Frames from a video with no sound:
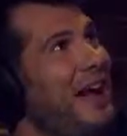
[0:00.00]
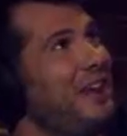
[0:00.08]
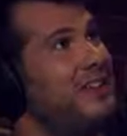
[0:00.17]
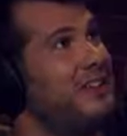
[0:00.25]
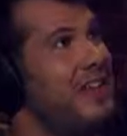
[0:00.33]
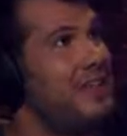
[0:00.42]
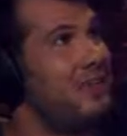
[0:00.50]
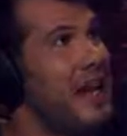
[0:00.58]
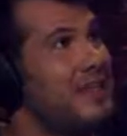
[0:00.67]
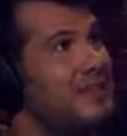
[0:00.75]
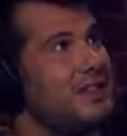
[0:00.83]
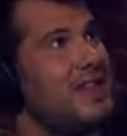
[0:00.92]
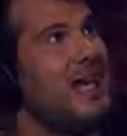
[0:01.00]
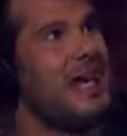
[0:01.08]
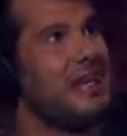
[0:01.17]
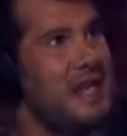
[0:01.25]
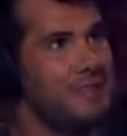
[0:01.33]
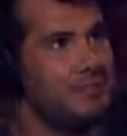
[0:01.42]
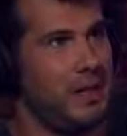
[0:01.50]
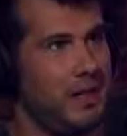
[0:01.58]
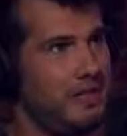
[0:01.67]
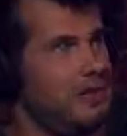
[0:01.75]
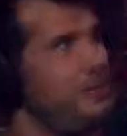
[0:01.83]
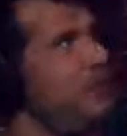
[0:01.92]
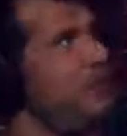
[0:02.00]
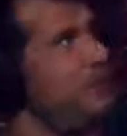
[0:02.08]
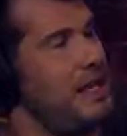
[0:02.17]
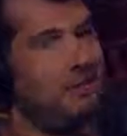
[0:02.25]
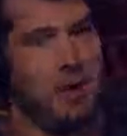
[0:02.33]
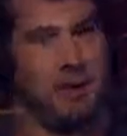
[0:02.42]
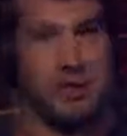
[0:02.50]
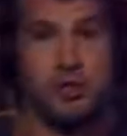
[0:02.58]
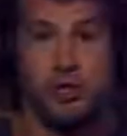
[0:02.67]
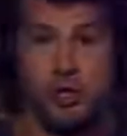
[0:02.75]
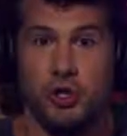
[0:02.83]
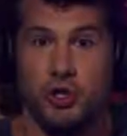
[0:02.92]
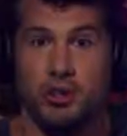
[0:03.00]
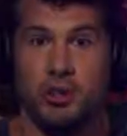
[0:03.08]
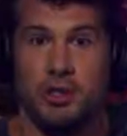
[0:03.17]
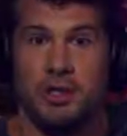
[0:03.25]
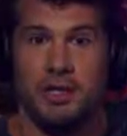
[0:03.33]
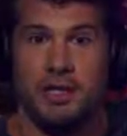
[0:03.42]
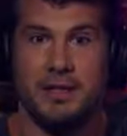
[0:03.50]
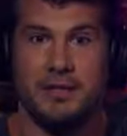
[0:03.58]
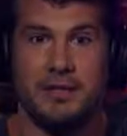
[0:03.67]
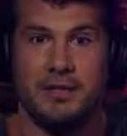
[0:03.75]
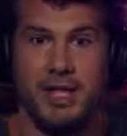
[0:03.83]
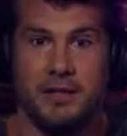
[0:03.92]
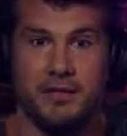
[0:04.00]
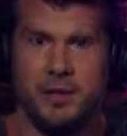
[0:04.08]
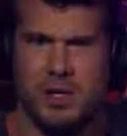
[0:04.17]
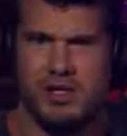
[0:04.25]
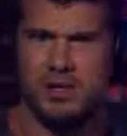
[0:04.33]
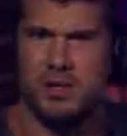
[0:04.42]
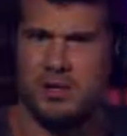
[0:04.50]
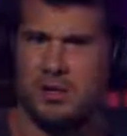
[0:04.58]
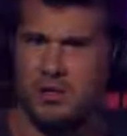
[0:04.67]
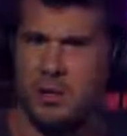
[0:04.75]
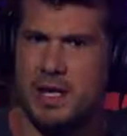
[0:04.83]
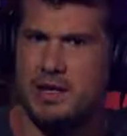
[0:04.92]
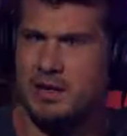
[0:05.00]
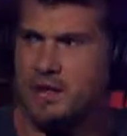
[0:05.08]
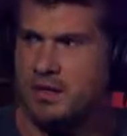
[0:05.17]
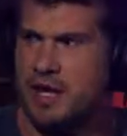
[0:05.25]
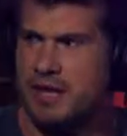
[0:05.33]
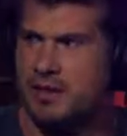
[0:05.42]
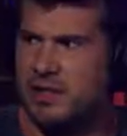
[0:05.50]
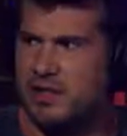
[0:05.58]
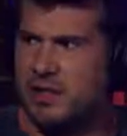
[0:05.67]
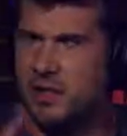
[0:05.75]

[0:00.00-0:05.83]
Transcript: cigarettes, and then probably chew and snuff. What is it, the Swedes? Snus in the